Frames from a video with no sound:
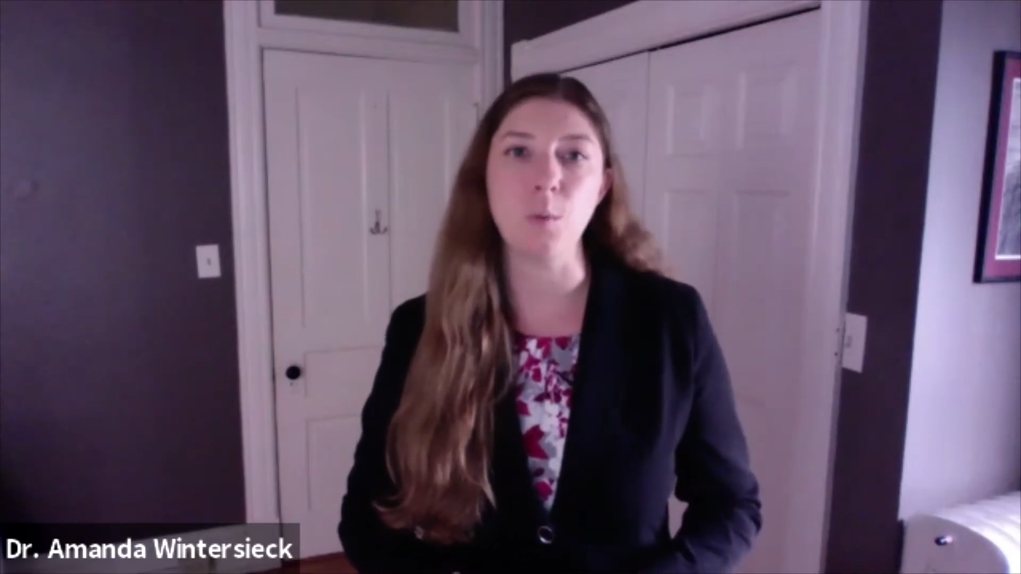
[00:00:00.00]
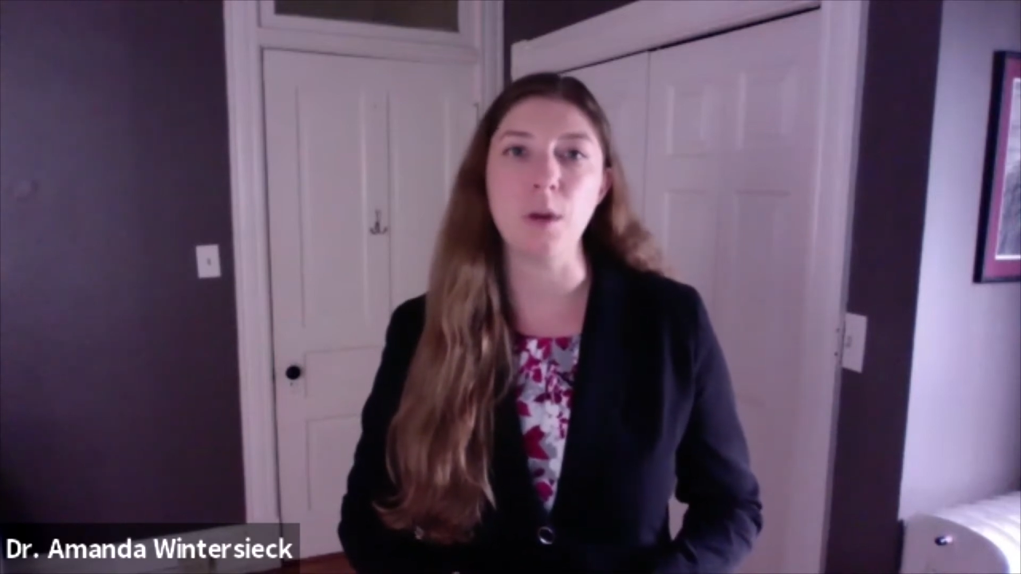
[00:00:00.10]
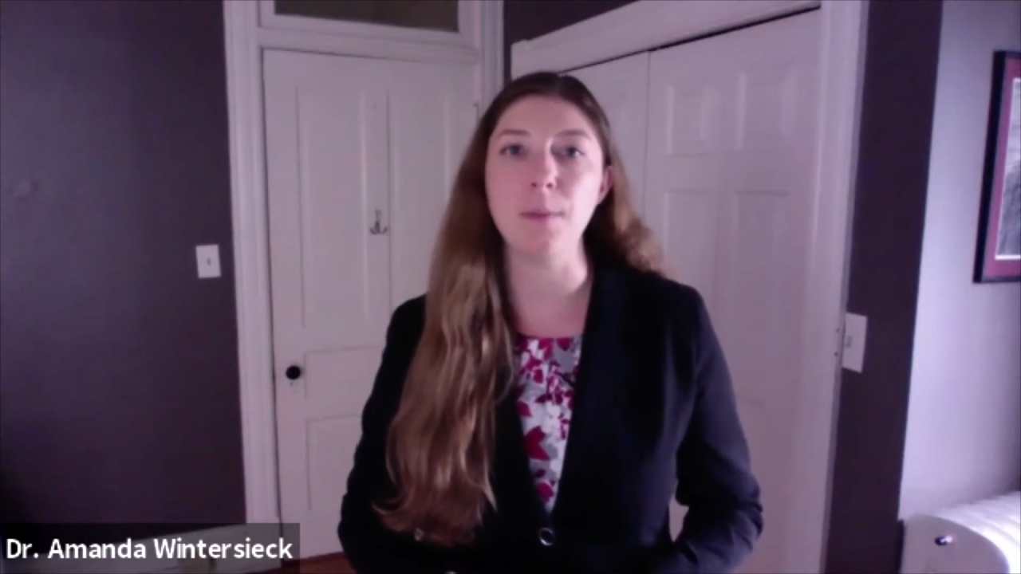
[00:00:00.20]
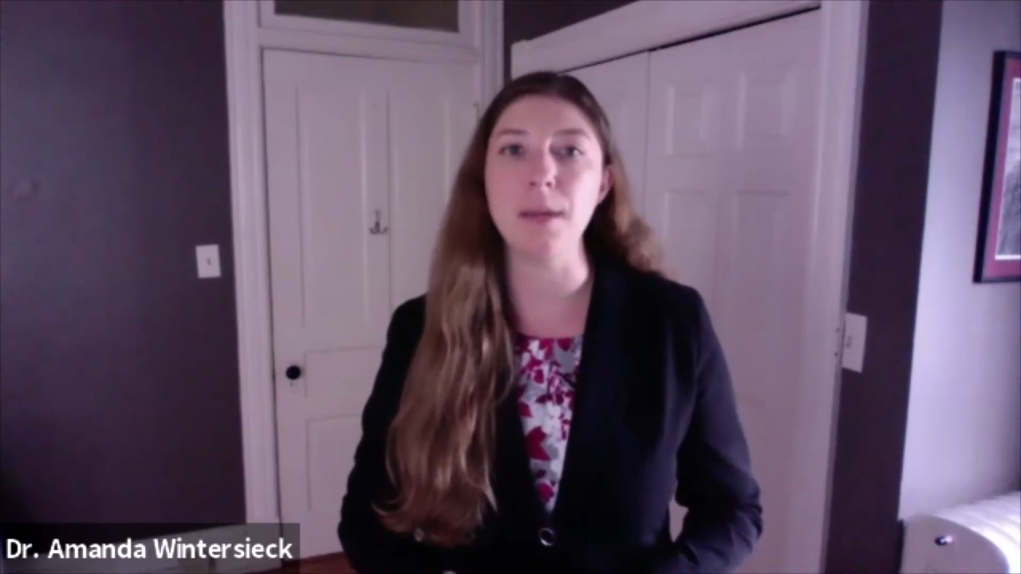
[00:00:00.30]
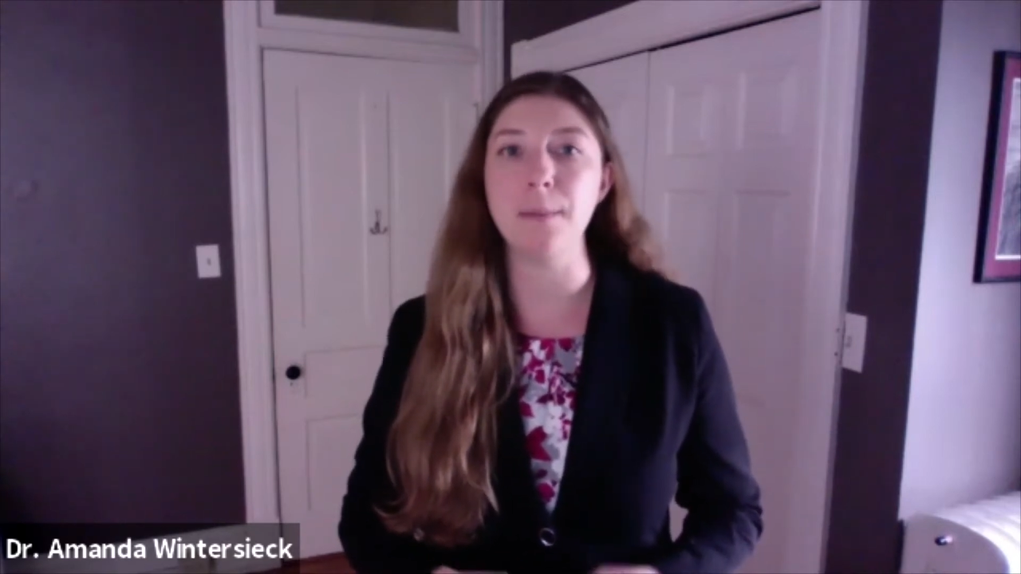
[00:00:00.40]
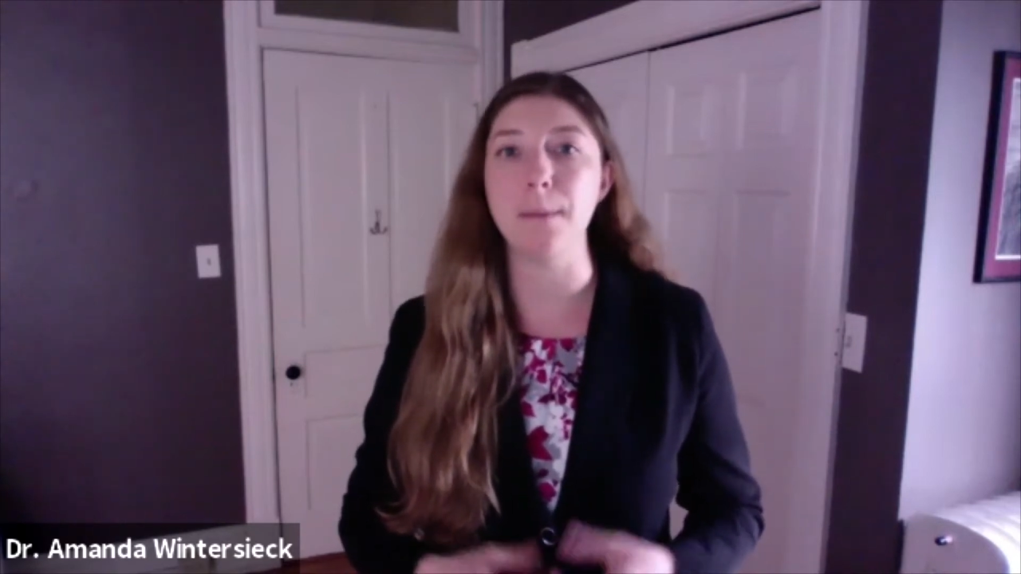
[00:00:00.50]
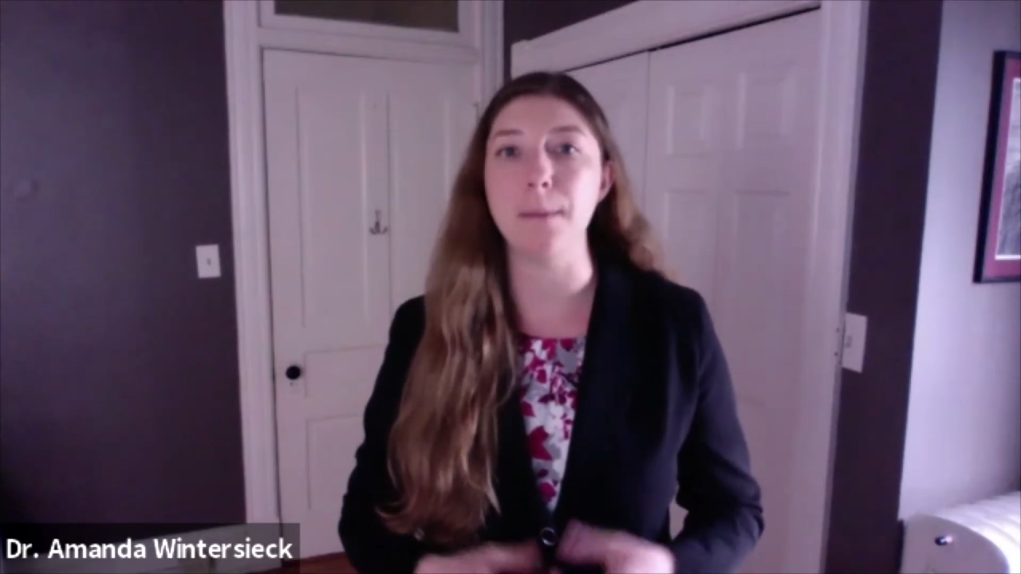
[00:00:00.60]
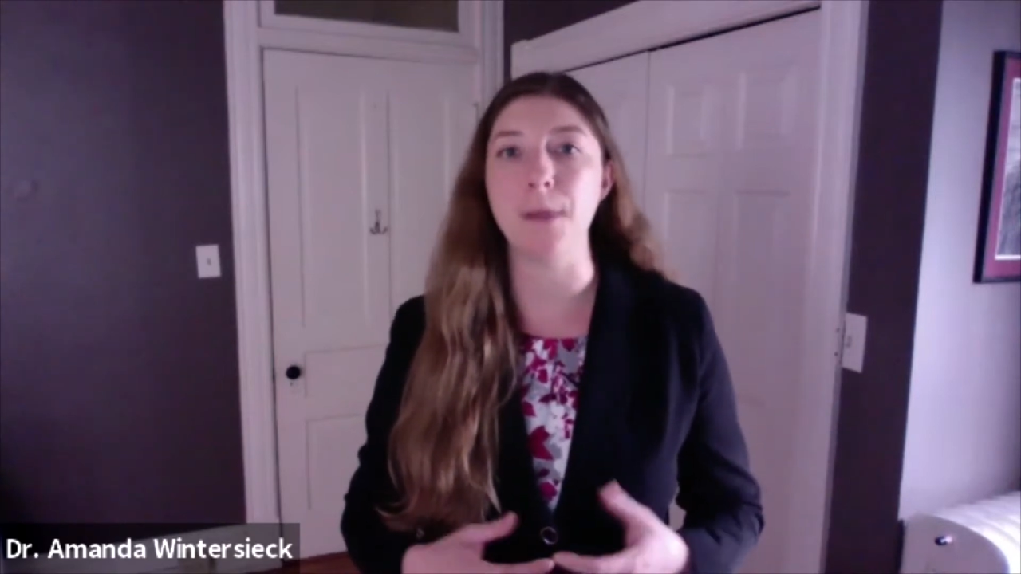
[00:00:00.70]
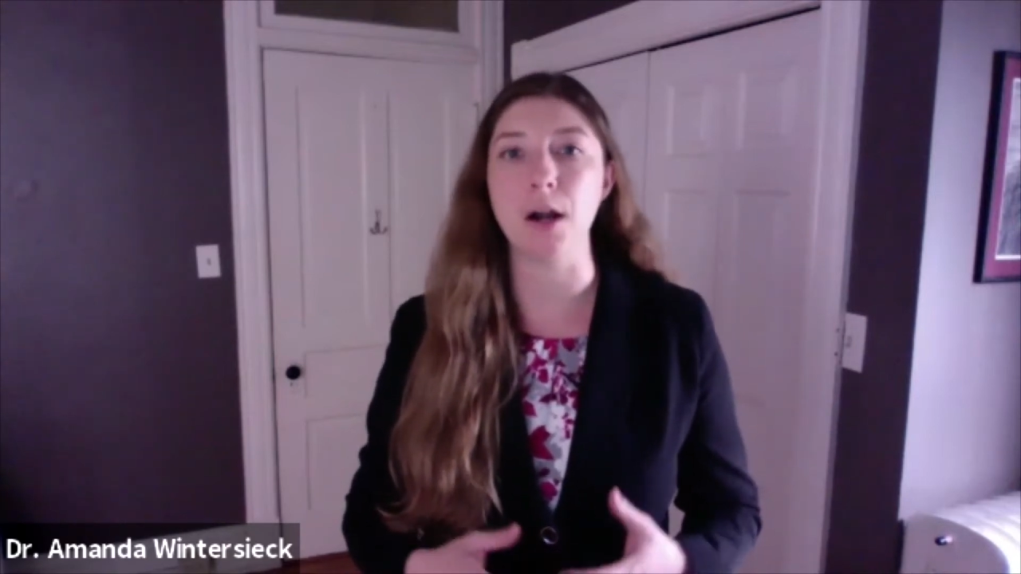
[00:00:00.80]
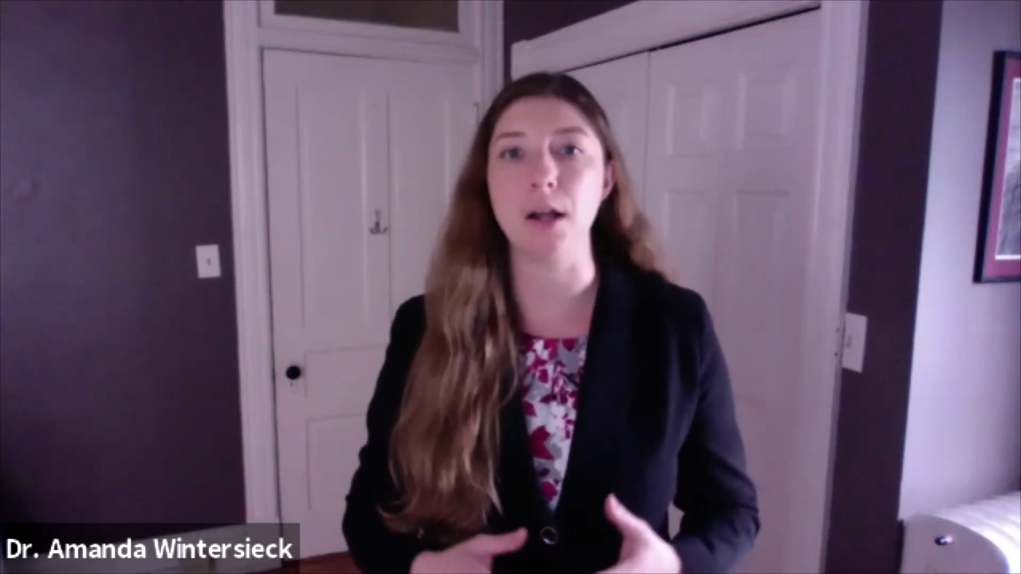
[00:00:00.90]
we are being
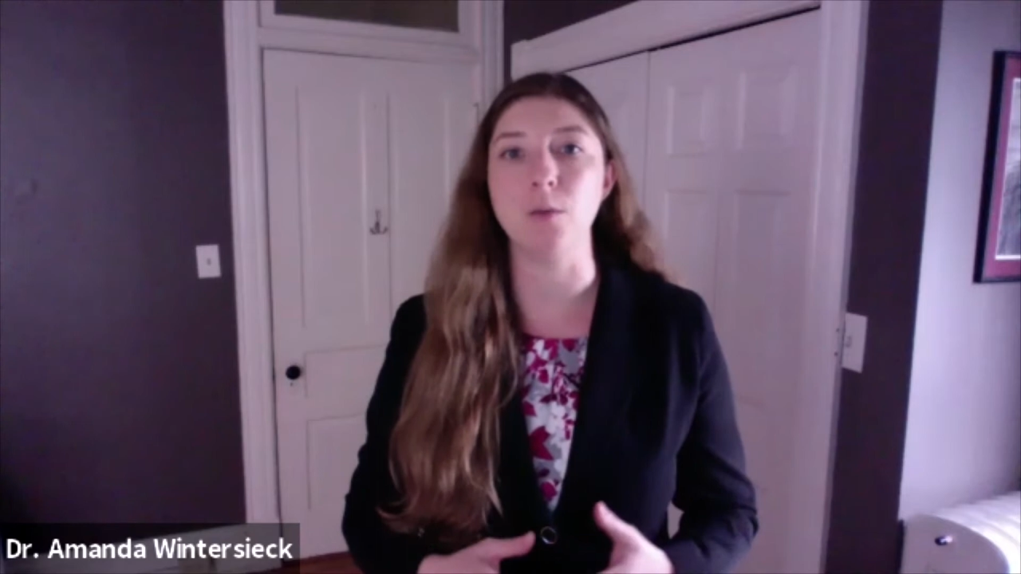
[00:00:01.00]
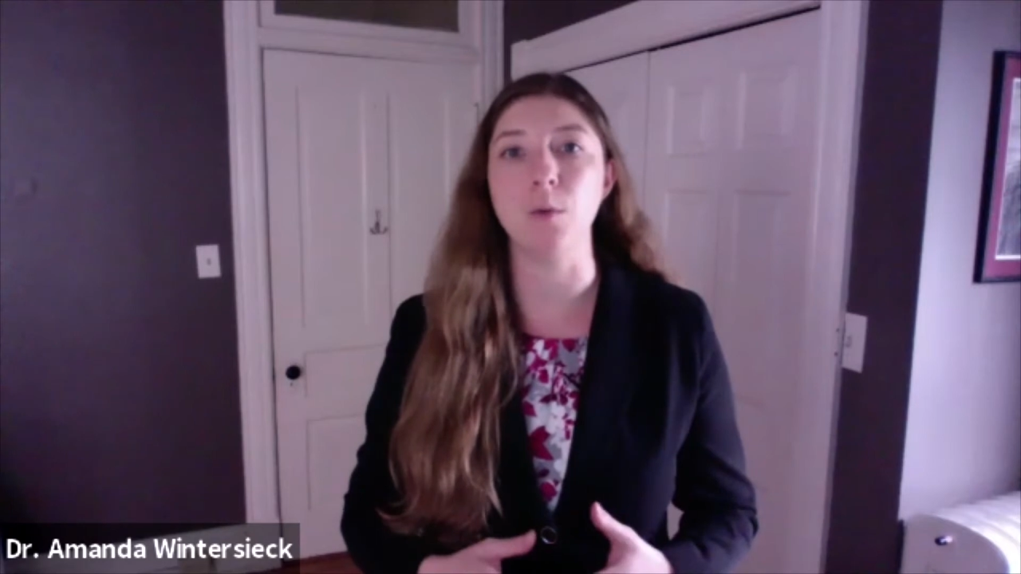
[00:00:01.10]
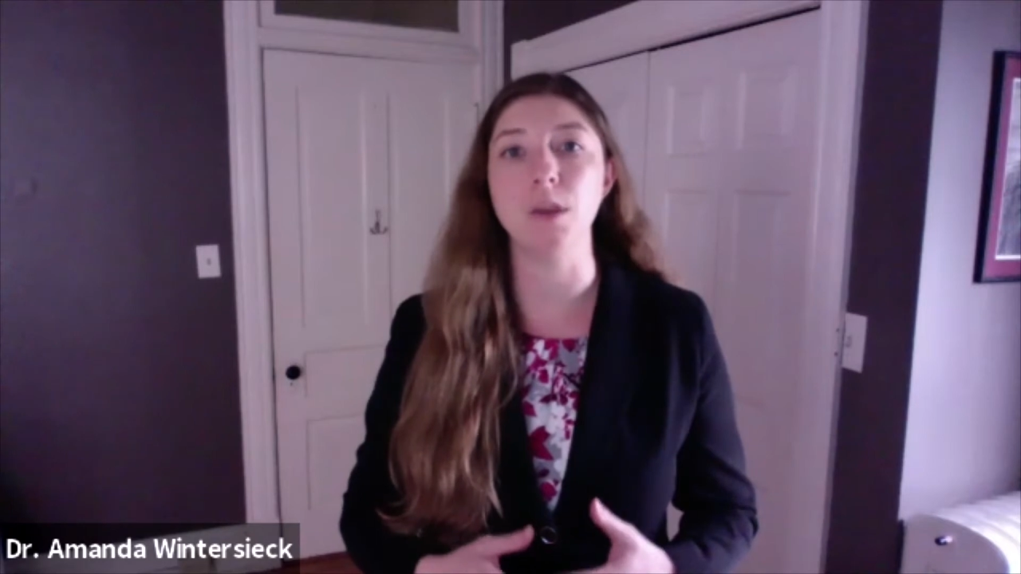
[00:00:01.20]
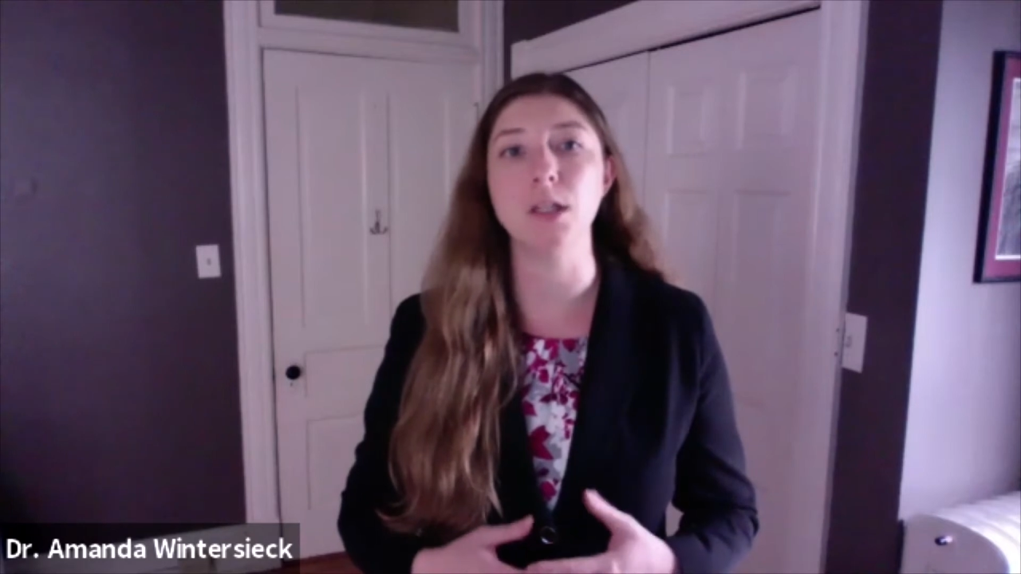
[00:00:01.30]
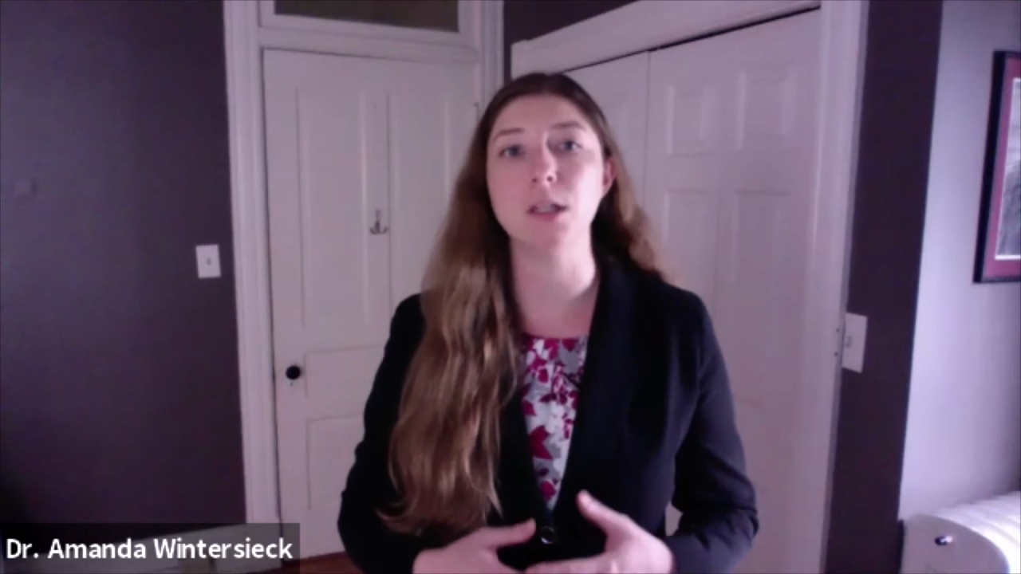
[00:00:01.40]
bombarded with a